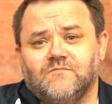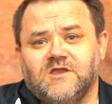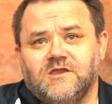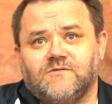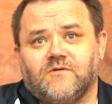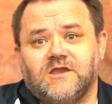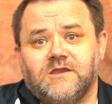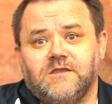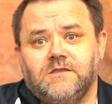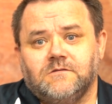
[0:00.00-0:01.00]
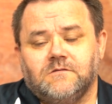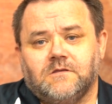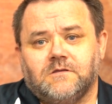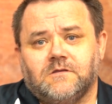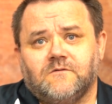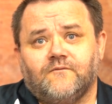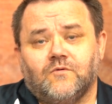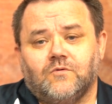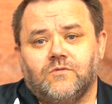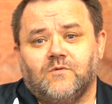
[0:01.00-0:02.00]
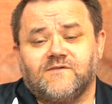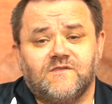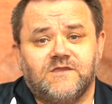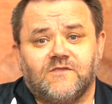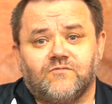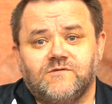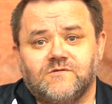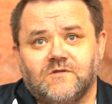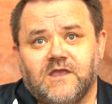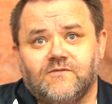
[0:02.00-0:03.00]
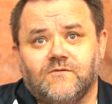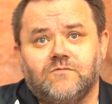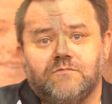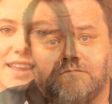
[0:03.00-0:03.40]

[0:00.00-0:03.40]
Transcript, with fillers: Media Trainee uh, for the Western Downs Regional Council.